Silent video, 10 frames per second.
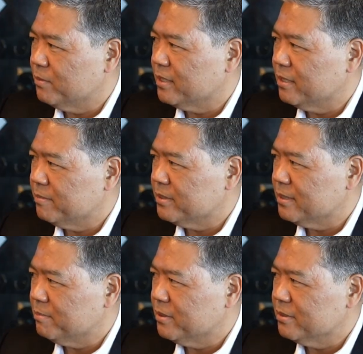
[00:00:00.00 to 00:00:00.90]

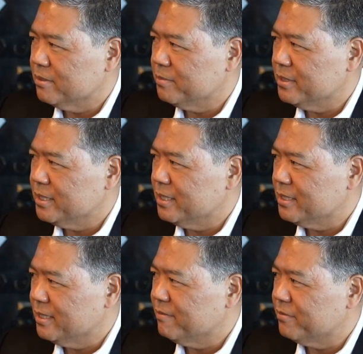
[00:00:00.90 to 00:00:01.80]
100% bonus
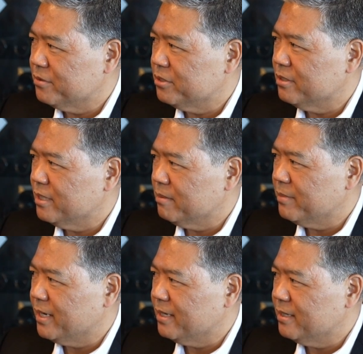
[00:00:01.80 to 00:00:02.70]
depreciation that first year that you
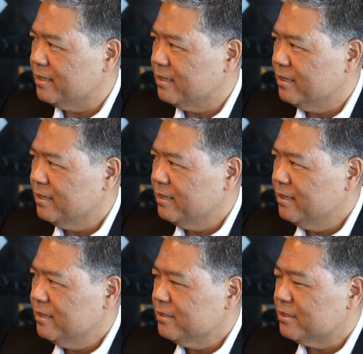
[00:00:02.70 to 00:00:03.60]
buy it.
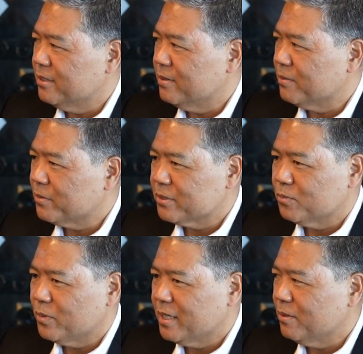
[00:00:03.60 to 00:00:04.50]
So it works
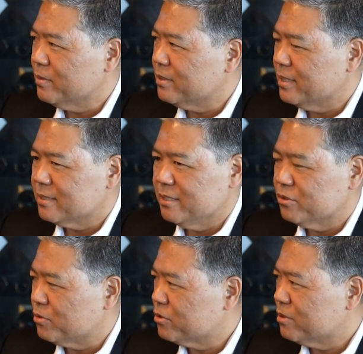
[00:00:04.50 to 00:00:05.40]
well with, like, say,
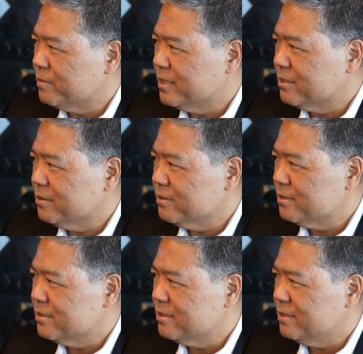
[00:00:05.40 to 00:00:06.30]
short-term
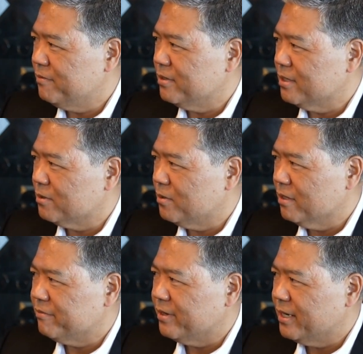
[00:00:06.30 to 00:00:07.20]
rentals. If you can
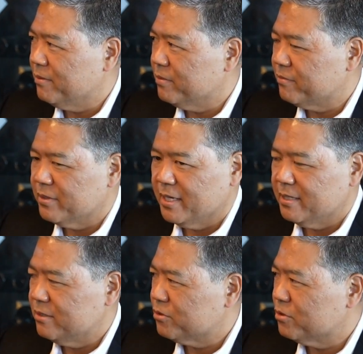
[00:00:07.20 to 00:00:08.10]
qualify for
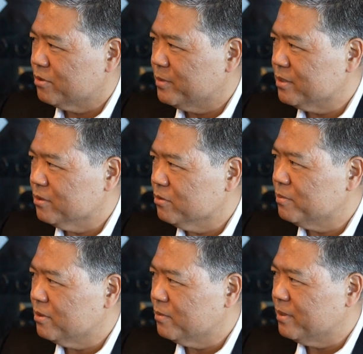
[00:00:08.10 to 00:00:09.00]
that short-term rental
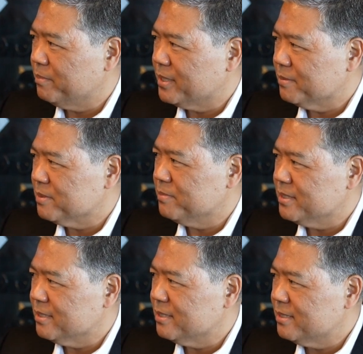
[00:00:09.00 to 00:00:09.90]
loophole where it becomes a
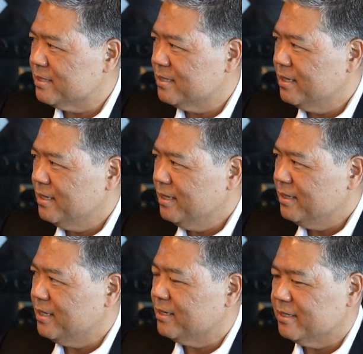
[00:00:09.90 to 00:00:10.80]
business,
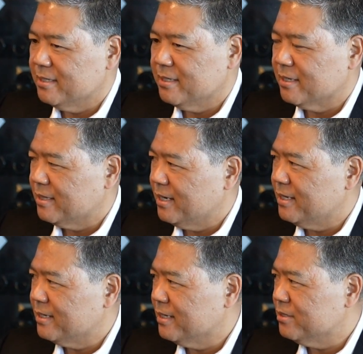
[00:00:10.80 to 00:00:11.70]
then you can deduct
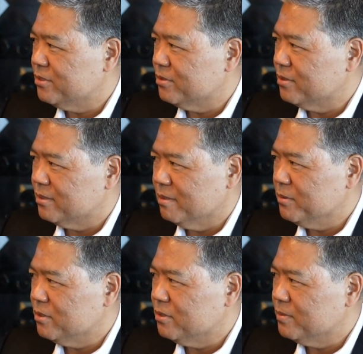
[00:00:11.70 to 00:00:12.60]
that against your
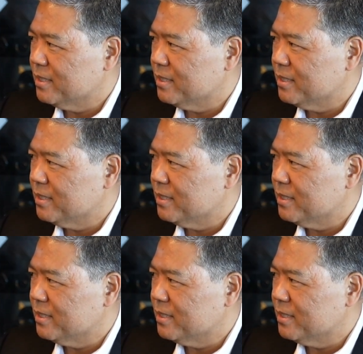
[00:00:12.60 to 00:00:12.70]
W-2